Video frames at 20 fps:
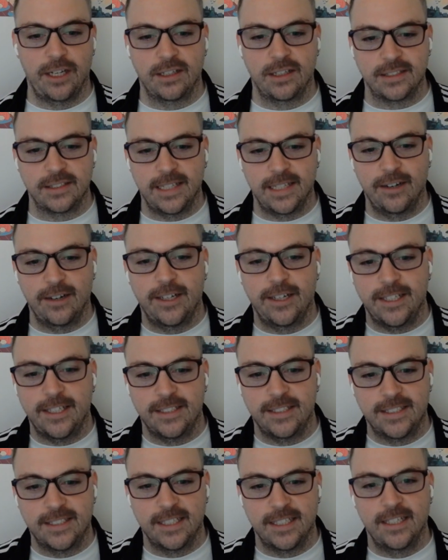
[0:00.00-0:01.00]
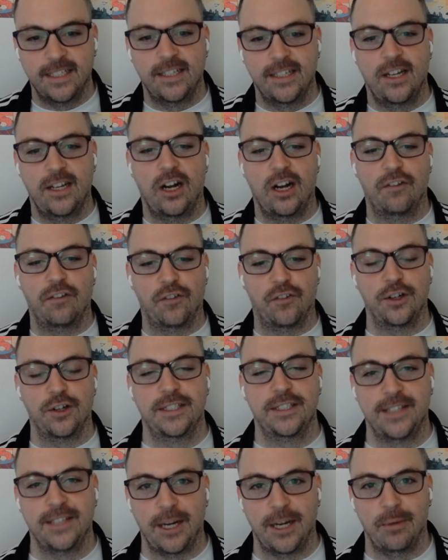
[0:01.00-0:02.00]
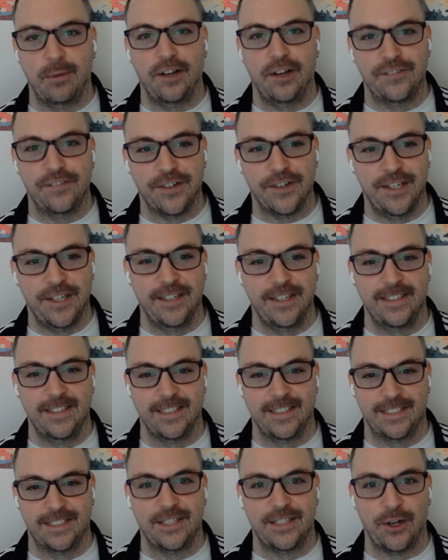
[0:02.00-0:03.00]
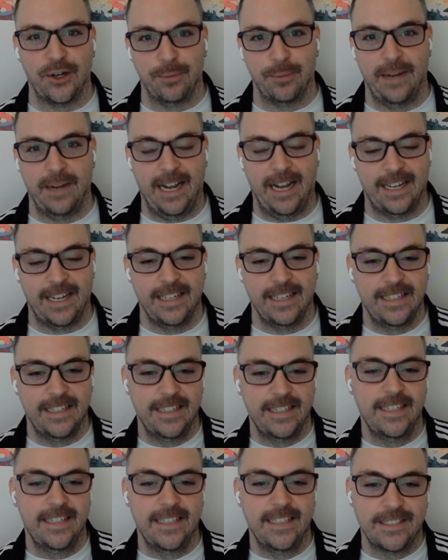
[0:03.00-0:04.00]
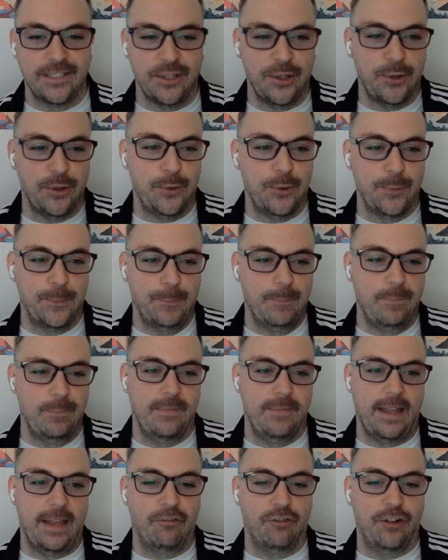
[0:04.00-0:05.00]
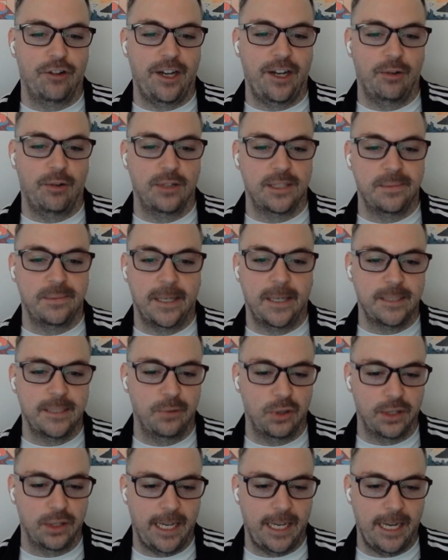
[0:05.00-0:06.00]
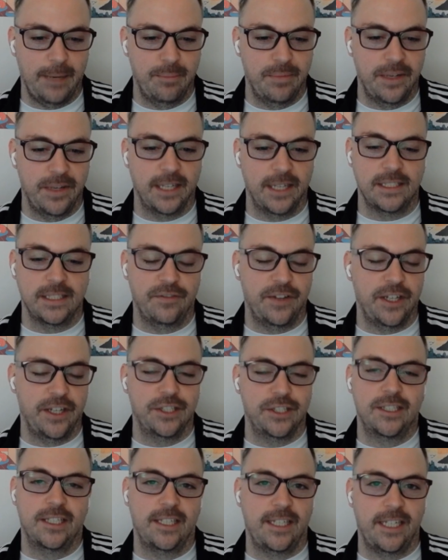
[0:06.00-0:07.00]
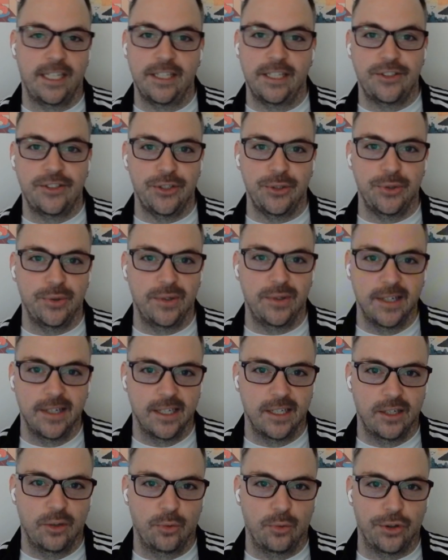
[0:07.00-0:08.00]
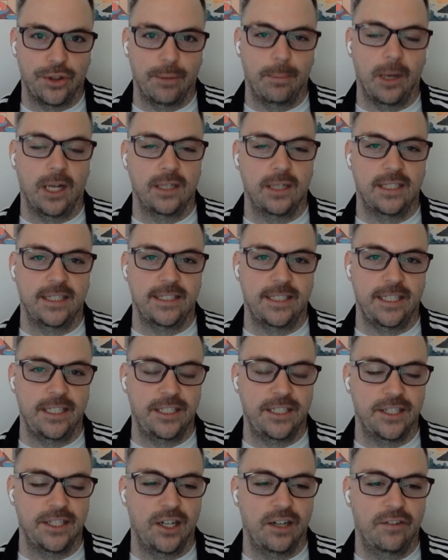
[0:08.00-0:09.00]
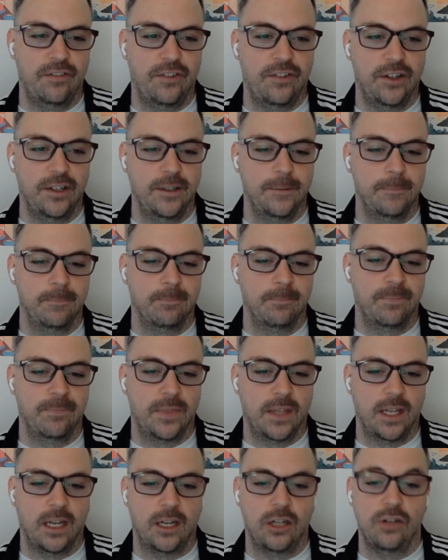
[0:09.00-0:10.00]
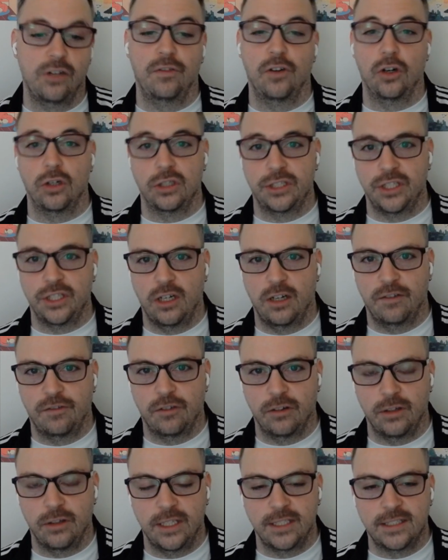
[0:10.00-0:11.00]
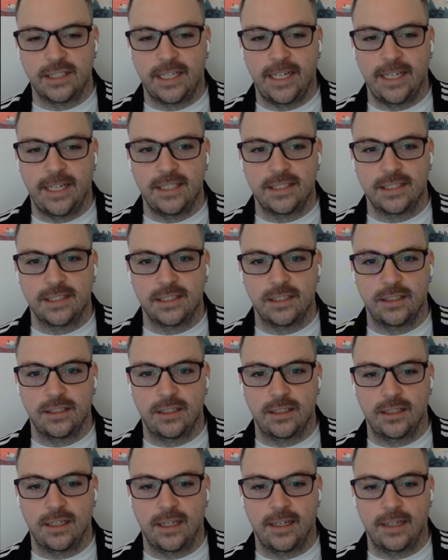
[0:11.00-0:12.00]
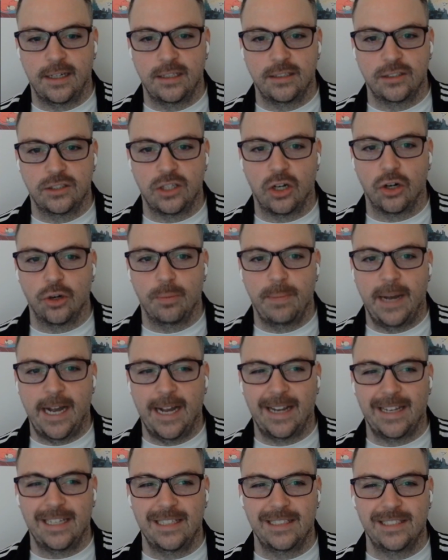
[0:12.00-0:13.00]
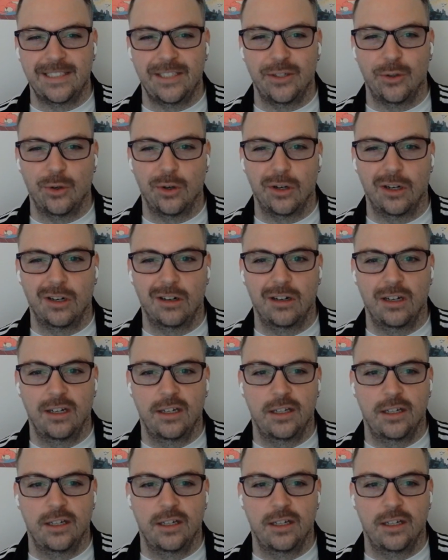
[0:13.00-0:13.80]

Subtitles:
because there it is, our first time offer, a starter pack. So every respectable game does eventually hit you with a monetization offer, a conversion offer in this case. Starter pack is your